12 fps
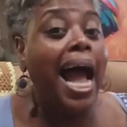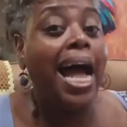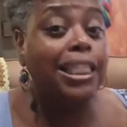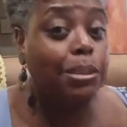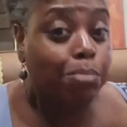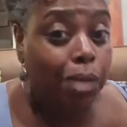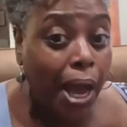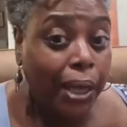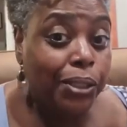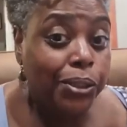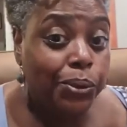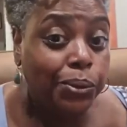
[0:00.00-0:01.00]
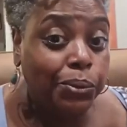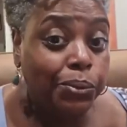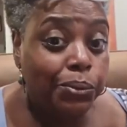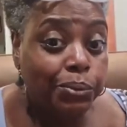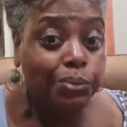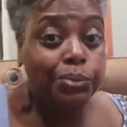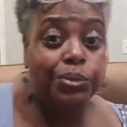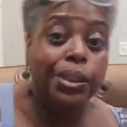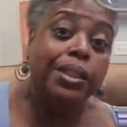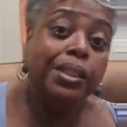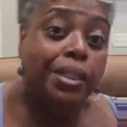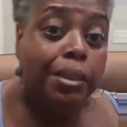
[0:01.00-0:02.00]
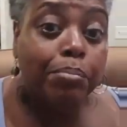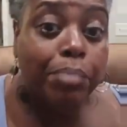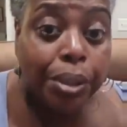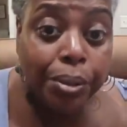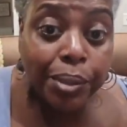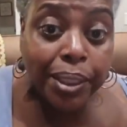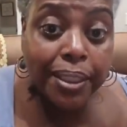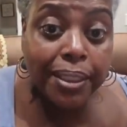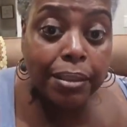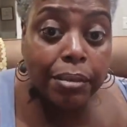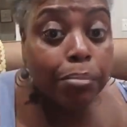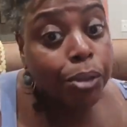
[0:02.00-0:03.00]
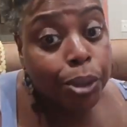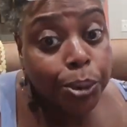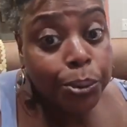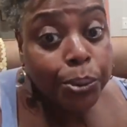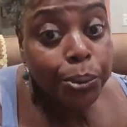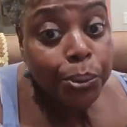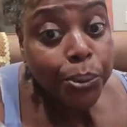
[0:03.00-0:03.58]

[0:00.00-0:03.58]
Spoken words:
I's blocking you. Period. Pooh.